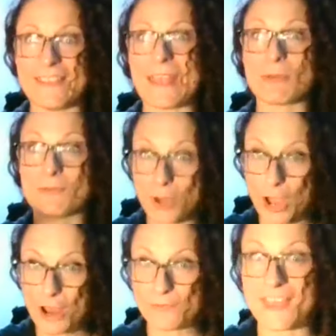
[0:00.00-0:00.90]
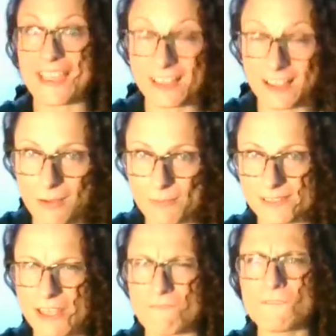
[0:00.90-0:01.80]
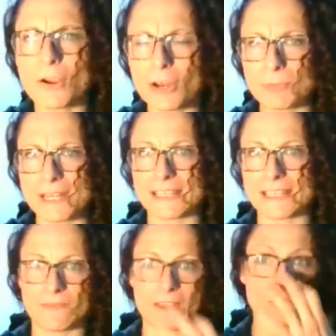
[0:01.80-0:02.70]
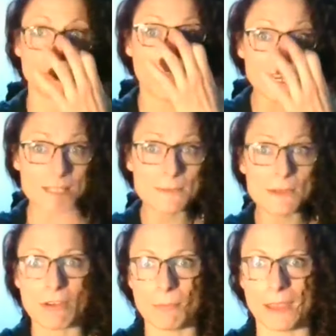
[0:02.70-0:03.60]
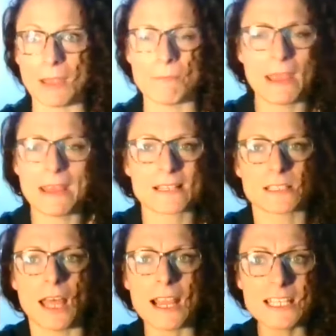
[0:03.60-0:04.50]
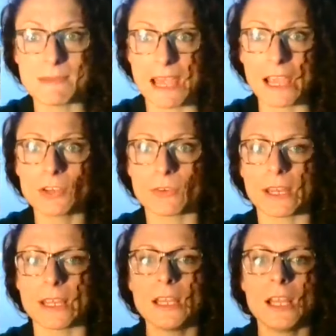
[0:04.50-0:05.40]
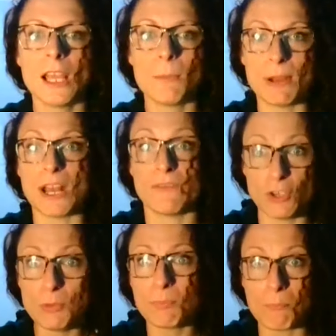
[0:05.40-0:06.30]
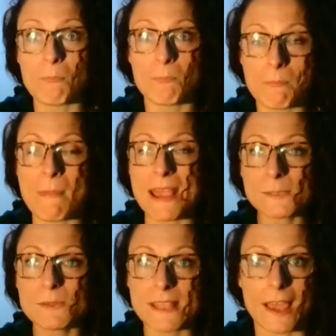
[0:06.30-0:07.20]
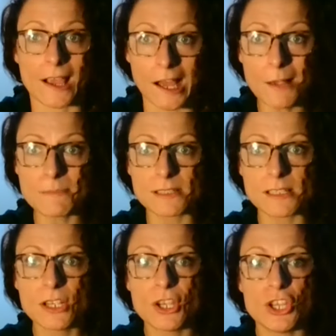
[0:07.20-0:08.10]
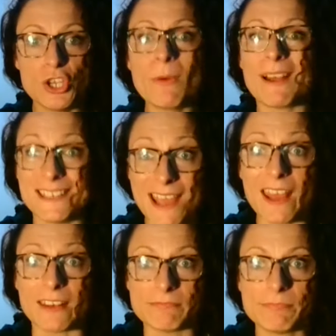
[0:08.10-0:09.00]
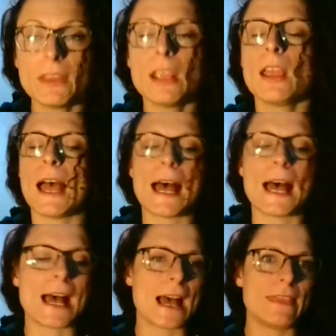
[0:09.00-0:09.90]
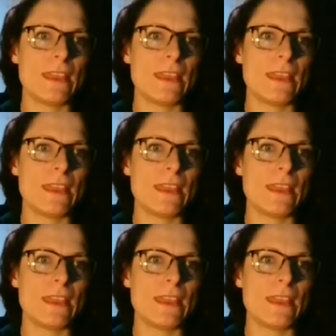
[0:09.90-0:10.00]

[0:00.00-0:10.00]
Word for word: then they provide for their cubs. They're very protective. They don't like to be grumpy. A bear doesn't like to be angry, but if you mess with their cubs, you are dead. Uh,